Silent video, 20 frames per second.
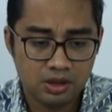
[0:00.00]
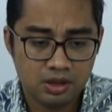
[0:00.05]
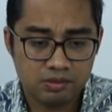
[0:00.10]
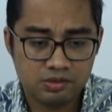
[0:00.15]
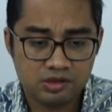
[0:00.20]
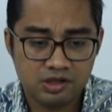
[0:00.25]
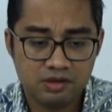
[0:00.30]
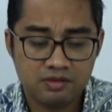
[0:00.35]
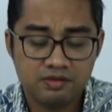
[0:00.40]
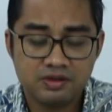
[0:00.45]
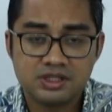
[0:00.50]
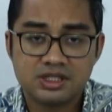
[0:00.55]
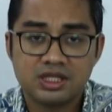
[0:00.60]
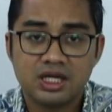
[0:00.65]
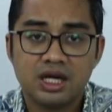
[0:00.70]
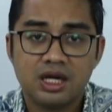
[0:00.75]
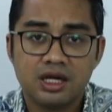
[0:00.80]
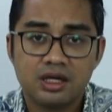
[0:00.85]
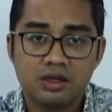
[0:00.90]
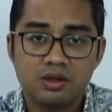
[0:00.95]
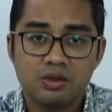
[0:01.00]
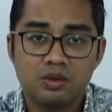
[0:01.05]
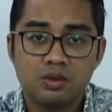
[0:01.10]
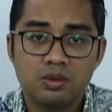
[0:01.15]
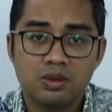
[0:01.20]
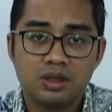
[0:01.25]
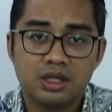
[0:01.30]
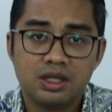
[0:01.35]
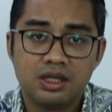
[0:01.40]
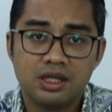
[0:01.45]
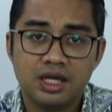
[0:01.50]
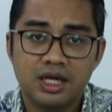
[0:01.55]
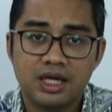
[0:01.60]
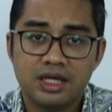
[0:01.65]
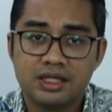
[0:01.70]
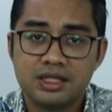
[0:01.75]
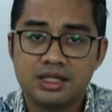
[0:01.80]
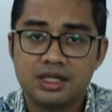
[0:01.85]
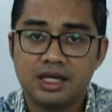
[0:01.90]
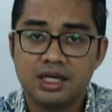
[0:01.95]
Observers argue
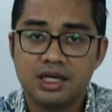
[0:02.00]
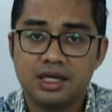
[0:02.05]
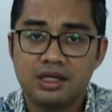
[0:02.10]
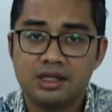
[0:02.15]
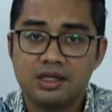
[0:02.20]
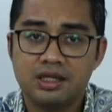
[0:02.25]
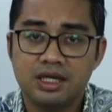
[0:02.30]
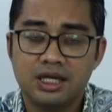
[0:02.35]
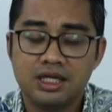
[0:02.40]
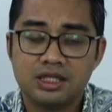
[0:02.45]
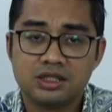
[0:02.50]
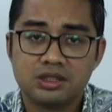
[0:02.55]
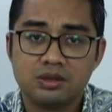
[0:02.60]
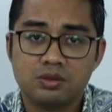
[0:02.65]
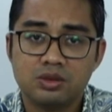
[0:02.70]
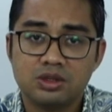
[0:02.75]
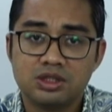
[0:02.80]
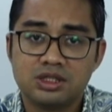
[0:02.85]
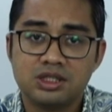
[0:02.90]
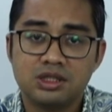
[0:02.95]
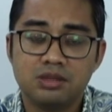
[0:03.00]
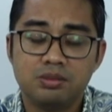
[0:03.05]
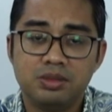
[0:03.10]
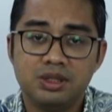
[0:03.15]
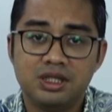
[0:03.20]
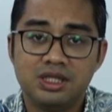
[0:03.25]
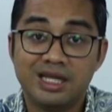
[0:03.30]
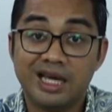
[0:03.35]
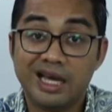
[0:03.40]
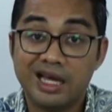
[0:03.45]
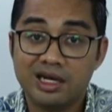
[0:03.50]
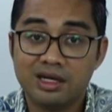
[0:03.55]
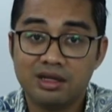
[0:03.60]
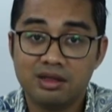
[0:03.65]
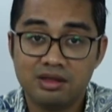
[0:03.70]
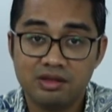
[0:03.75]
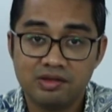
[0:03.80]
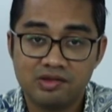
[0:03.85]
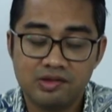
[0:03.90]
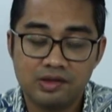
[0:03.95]
that the election will still be
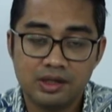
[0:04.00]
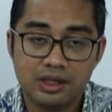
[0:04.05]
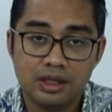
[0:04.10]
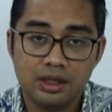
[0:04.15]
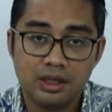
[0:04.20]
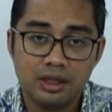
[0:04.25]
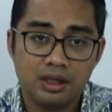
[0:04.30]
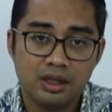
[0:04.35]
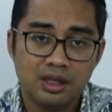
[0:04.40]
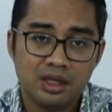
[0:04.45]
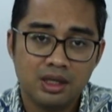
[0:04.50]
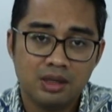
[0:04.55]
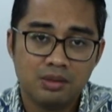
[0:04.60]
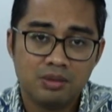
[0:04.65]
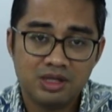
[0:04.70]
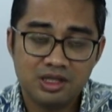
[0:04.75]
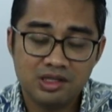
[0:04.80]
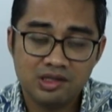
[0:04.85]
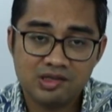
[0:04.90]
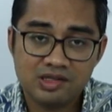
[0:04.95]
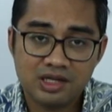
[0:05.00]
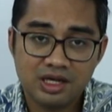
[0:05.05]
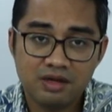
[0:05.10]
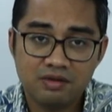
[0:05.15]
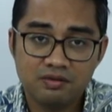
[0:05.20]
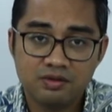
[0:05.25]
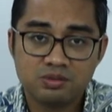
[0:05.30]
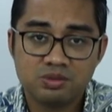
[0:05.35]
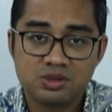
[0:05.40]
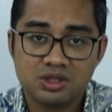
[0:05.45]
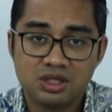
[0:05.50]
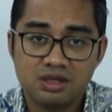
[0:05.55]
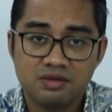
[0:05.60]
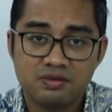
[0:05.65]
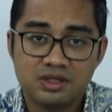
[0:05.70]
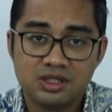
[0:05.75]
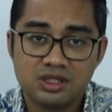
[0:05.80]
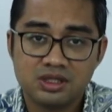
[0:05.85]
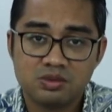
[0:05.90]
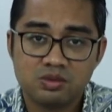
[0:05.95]
done this year, but these kind of
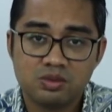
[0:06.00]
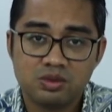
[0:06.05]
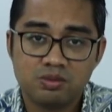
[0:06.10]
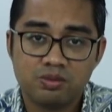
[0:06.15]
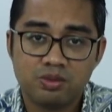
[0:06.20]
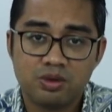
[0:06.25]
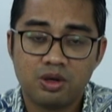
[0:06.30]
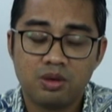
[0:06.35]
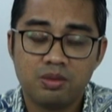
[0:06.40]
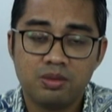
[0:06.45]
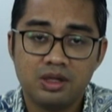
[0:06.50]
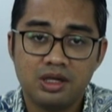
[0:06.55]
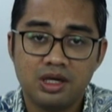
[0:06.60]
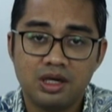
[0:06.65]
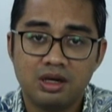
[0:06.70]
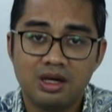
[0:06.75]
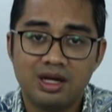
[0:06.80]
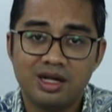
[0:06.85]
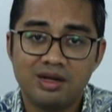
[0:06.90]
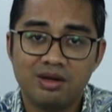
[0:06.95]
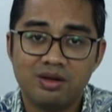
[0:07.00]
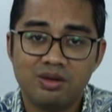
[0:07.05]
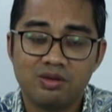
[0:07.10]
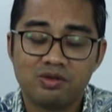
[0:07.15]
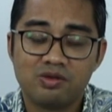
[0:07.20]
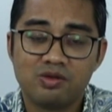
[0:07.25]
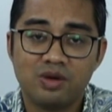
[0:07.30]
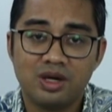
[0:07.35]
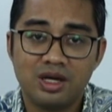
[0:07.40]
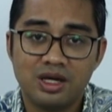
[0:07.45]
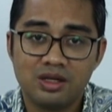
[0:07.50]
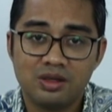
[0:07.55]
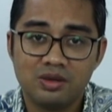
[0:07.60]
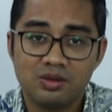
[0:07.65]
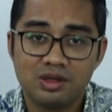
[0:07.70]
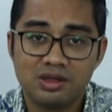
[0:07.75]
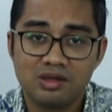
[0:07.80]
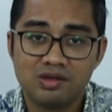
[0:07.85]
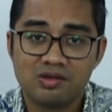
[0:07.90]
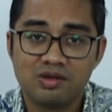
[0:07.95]
observers would probably also argue
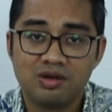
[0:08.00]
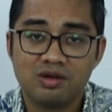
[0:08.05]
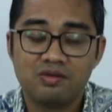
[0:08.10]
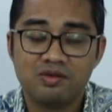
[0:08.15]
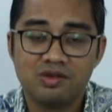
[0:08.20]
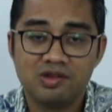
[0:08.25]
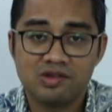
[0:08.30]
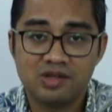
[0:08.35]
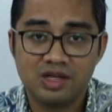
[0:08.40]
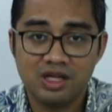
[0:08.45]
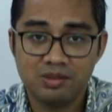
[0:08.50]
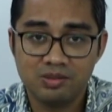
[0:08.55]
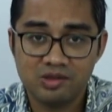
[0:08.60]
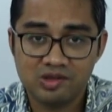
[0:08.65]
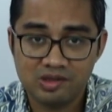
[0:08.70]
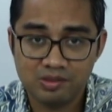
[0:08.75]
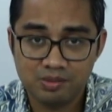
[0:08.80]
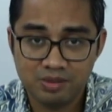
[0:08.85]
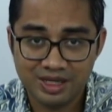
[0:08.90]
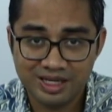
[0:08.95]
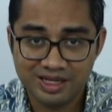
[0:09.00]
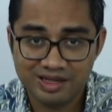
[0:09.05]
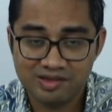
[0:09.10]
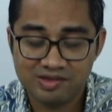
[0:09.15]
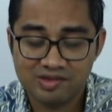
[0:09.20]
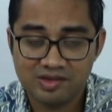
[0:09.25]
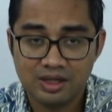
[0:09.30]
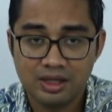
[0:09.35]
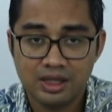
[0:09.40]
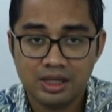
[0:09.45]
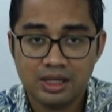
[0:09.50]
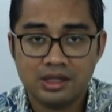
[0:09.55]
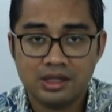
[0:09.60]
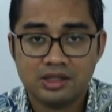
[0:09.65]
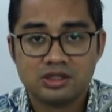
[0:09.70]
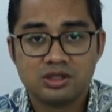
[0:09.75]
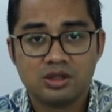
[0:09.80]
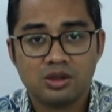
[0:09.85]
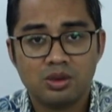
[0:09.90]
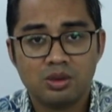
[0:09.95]
that there's a lot of disclaimers in place.
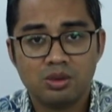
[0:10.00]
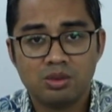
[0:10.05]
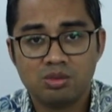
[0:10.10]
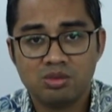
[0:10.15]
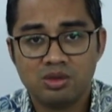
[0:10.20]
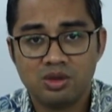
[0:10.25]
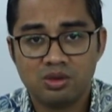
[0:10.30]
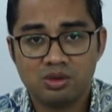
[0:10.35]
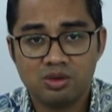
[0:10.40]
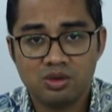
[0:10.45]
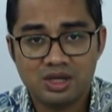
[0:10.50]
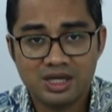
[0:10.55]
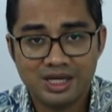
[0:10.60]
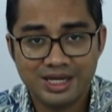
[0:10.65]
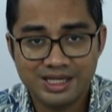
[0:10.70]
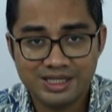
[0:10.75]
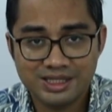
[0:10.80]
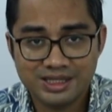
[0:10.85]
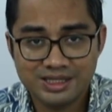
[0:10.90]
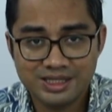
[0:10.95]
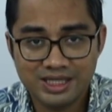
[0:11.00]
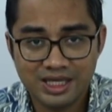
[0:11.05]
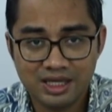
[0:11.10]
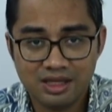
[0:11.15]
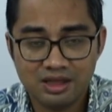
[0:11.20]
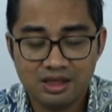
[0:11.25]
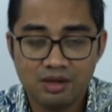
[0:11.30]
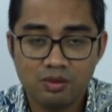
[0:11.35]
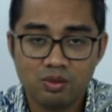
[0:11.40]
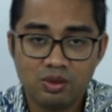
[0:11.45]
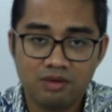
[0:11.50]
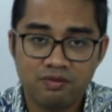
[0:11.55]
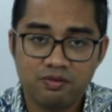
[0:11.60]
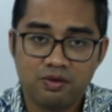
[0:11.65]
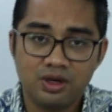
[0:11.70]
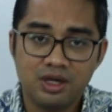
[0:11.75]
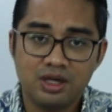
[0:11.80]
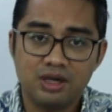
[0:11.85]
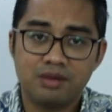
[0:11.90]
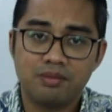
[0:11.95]
So, you know, you can't take their word
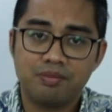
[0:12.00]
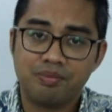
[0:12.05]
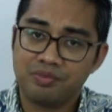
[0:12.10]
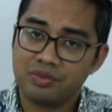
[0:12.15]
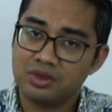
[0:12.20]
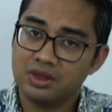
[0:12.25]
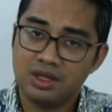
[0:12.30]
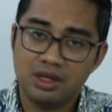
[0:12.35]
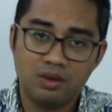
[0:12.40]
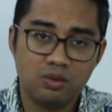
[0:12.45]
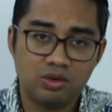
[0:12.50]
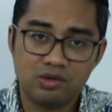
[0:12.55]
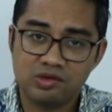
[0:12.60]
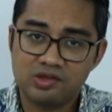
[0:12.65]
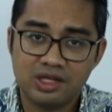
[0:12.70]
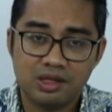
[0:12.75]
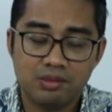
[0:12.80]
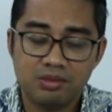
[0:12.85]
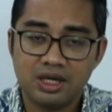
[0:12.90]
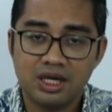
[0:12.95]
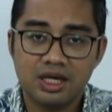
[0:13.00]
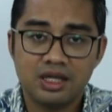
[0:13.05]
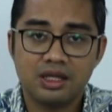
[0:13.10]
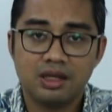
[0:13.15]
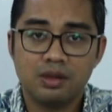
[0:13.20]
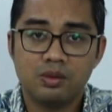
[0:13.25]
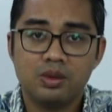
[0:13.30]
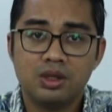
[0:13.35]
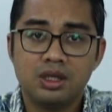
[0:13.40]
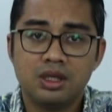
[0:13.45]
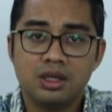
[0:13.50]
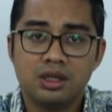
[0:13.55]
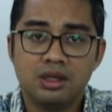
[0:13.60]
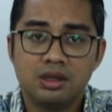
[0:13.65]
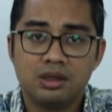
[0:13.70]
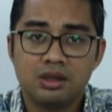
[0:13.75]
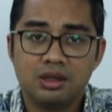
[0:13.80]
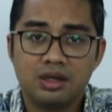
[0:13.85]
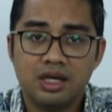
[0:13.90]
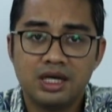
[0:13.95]
for it. They won't stand behind their word,
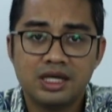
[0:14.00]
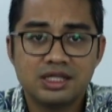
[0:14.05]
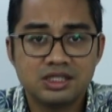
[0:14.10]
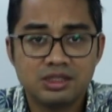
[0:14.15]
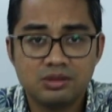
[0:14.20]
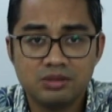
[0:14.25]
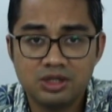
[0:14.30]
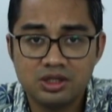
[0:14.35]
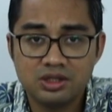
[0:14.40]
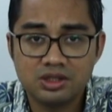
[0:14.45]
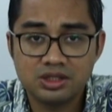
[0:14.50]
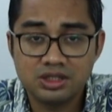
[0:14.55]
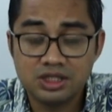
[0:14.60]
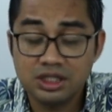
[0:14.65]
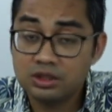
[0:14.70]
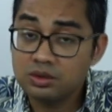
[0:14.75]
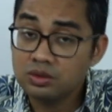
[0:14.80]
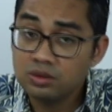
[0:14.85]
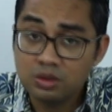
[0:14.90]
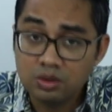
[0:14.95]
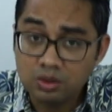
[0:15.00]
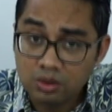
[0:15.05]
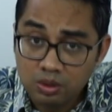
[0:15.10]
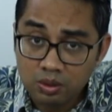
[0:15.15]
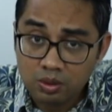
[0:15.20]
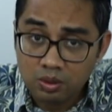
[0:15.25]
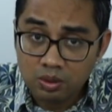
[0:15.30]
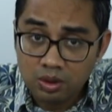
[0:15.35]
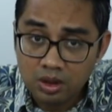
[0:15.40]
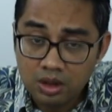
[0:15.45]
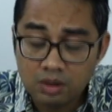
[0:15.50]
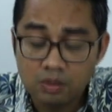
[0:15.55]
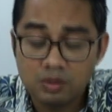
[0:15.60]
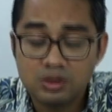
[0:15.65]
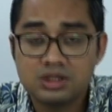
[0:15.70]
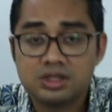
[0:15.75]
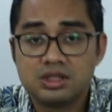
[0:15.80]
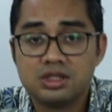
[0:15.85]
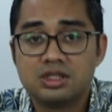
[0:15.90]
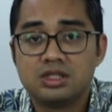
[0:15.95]
largely because they too don't know
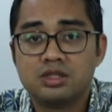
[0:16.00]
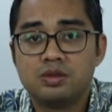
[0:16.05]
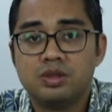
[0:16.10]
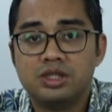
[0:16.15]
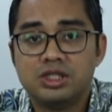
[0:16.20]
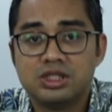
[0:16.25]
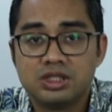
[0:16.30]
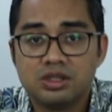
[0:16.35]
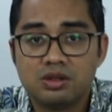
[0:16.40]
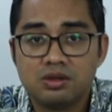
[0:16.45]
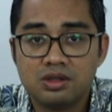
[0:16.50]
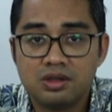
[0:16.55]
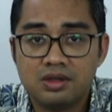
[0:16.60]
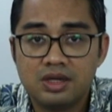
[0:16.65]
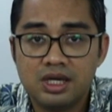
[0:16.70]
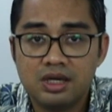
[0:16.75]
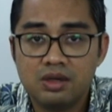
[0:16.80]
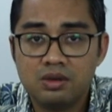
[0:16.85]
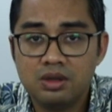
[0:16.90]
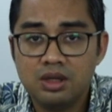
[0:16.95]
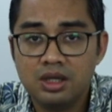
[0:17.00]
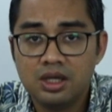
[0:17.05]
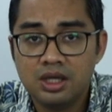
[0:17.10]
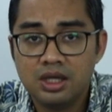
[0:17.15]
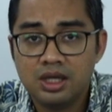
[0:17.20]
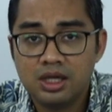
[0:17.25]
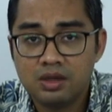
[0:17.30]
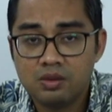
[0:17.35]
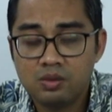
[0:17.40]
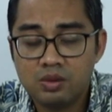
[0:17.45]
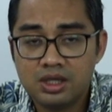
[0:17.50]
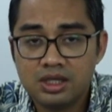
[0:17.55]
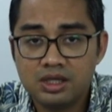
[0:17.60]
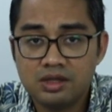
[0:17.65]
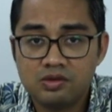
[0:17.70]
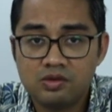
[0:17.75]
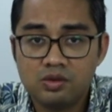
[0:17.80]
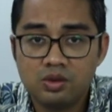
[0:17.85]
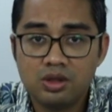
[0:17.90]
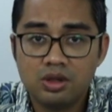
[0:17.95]
what's the situation on the ground and what
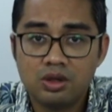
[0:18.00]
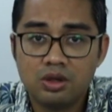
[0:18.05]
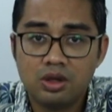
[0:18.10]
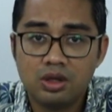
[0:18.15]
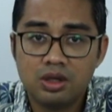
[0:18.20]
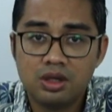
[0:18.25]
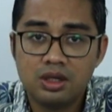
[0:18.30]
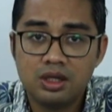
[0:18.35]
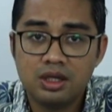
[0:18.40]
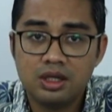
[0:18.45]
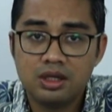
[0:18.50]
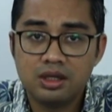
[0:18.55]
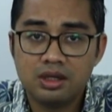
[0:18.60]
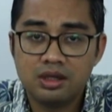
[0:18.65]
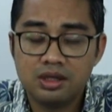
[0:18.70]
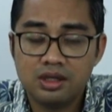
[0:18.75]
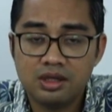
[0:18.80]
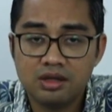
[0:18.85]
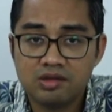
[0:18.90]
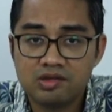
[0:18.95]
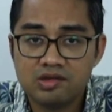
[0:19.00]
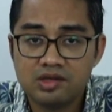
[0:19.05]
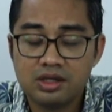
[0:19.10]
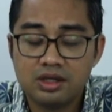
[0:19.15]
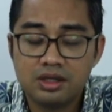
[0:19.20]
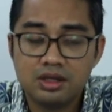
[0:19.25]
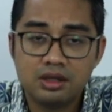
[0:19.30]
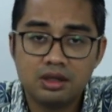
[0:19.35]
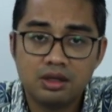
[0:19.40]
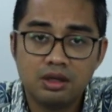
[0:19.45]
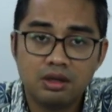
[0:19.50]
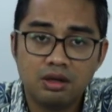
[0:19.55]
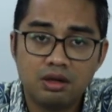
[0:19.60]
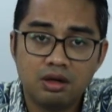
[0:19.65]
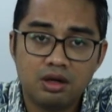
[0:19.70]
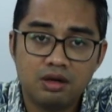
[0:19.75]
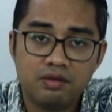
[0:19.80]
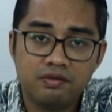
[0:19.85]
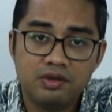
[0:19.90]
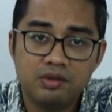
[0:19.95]
is going on in the inner circle
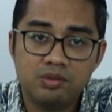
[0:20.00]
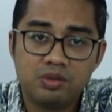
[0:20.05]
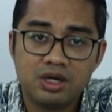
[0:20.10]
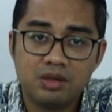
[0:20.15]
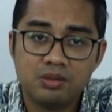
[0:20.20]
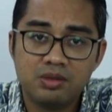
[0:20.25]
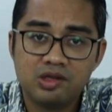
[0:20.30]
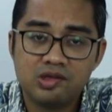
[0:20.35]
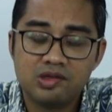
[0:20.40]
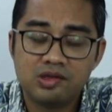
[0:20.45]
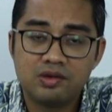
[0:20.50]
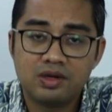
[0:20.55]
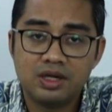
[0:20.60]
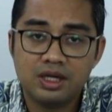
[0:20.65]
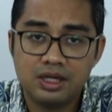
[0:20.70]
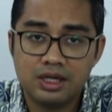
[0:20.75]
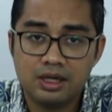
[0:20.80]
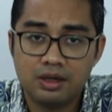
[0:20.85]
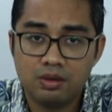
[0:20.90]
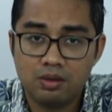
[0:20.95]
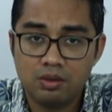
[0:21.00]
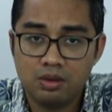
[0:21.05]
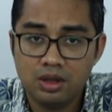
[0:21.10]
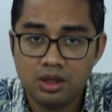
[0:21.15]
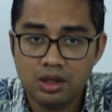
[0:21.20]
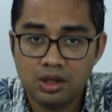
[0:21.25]
of the Prime Minister right now.